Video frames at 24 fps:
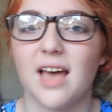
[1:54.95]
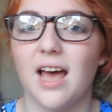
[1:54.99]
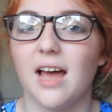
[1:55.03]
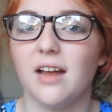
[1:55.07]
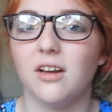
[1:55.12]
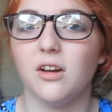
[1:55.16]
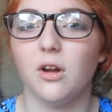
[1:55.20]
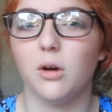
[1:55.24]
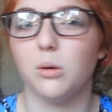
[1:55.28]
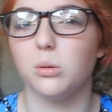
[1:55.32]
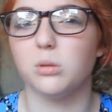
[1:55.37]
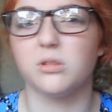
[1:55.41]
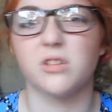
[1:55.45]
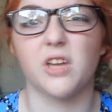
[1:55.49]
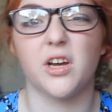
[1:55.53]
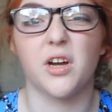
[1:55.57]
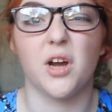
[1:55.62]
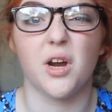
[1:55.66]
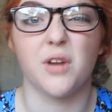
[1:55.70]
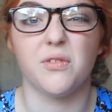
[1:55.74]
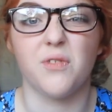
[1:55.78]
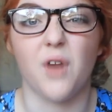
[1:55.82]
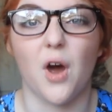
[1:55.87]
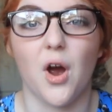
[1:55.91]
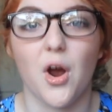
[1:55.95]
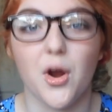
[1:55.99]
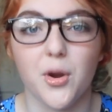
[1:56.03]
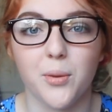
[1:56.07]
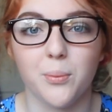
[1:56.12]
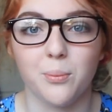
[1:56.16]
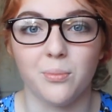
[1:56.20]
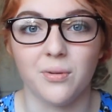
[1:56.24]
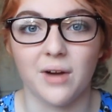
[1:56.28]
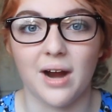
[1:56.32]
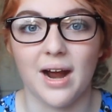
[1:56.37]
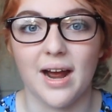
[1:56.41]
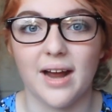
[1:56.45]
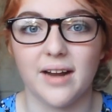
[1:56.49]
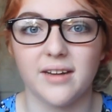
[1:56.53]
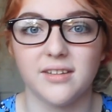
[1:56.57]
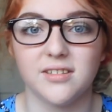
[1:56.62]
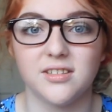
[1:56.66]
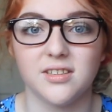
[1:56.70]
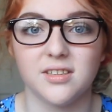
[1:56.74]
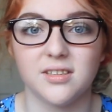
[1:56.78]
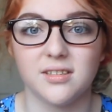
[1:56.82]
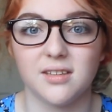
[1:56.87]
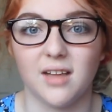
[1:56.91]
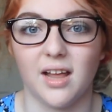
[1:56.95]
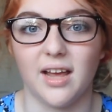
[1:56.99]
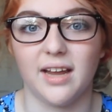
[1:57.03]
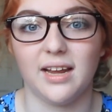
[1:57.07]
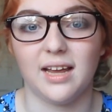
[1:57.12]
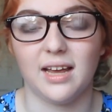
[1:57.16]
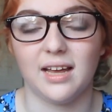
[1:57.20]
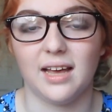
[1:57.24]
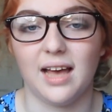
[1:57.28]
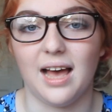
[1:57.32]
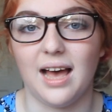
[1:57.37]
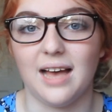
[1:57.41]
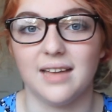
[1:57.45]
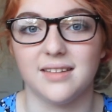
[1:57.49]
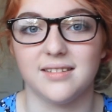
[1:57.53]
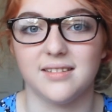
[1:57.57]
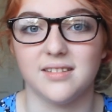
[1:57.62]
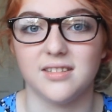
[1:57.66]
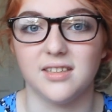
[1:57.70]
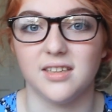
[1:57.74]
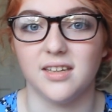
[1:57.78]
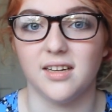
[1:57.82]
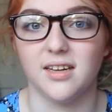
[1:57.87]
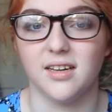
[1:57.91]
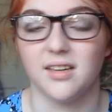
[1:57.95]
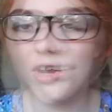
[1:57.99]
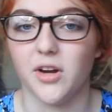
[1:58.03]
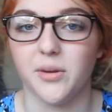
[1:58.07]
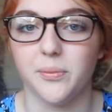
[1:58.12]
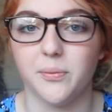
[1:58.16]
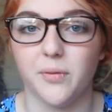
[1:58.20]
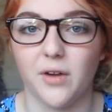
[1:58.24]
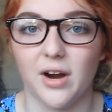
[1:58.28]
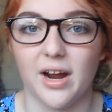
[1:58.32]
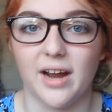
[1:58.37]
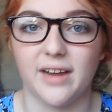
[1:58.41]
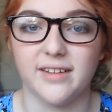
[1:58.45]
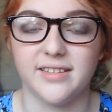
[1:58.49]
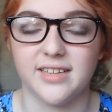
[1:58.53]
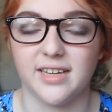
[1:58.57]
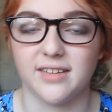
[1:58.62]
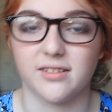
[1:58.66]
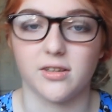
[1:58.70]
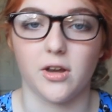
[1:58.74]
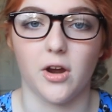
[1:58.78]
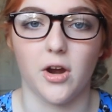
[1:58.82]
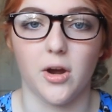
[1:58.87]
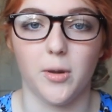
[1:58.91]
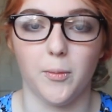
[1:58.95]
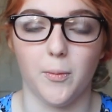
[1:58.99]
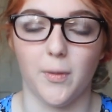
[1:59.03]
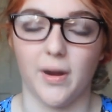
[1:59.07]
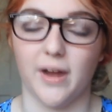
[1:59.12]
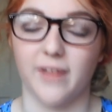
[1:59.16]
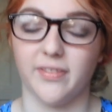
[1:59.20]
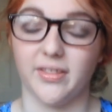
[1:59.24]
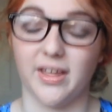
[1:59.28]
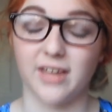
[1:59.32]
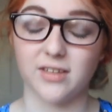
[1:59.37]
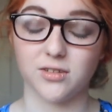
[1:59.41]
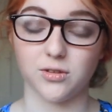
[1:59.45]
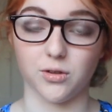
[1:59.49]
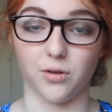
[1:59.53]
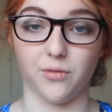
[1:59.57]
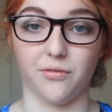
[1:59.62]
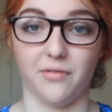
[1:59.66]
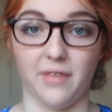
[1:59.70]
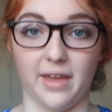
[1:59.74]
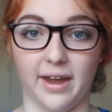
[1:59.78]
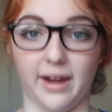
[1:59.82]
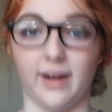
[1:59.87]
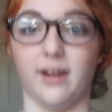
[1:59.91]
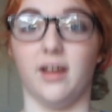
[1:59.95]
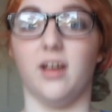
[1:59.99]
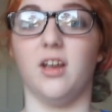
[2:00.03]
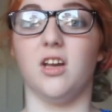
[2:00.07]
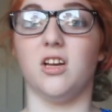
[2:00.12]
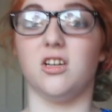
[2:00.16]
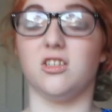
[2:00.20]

and also go for own brand like Asda own brand, Tesco own brand, that sort of thing,